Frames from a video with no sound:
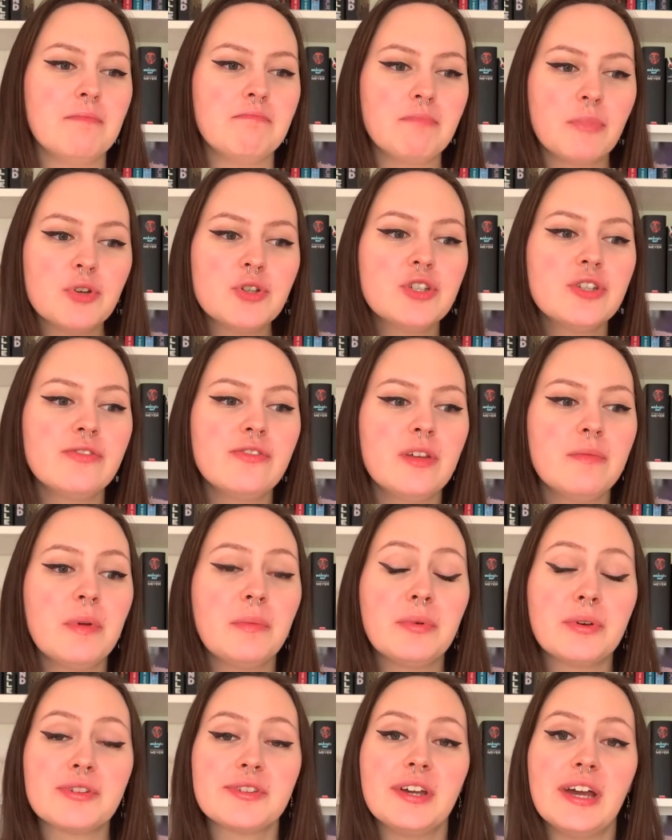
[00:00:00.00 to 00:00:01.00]
Most of them are
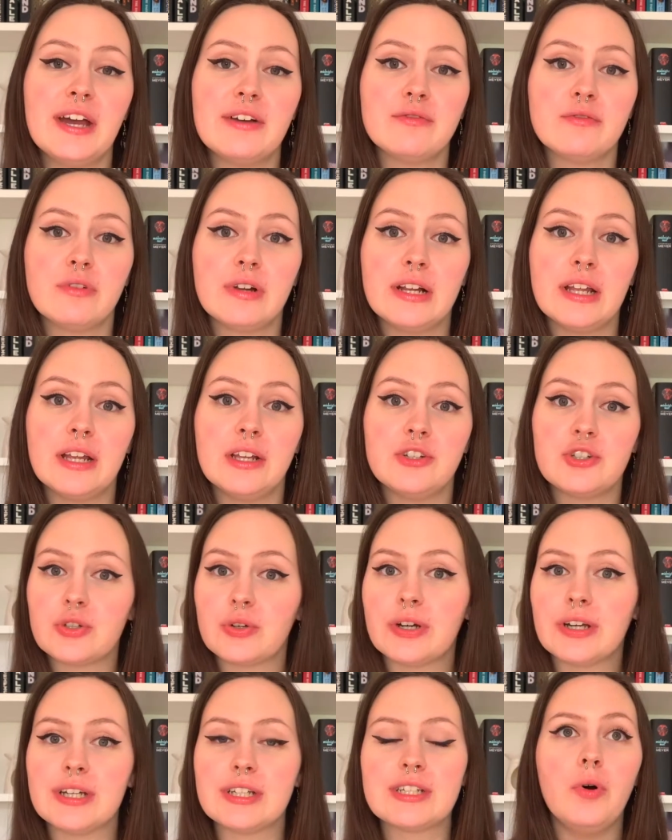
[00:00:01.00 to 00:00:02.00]
books I have really
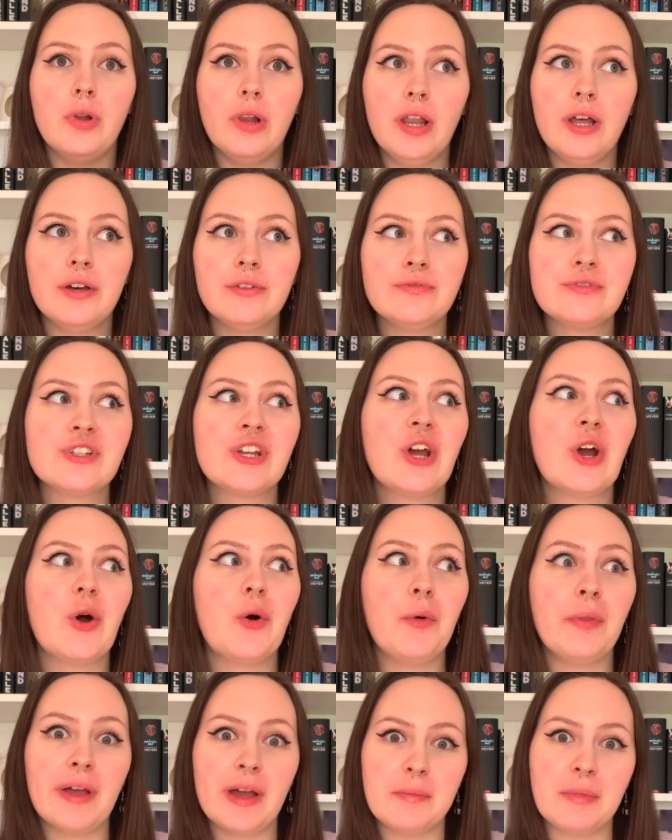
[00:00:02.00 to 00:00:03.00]
enjoyed or loved,
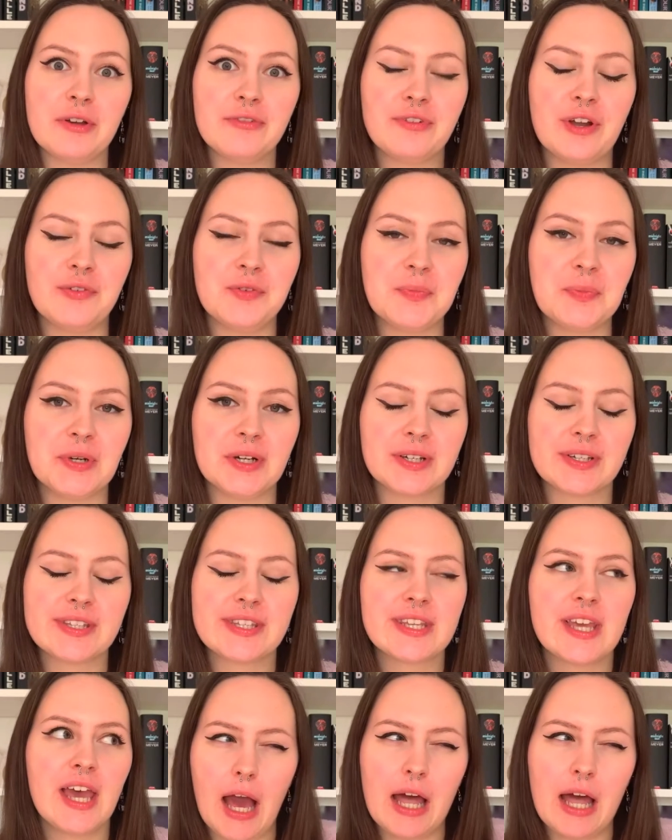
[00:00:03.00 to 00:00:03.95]
or they are my favourite books.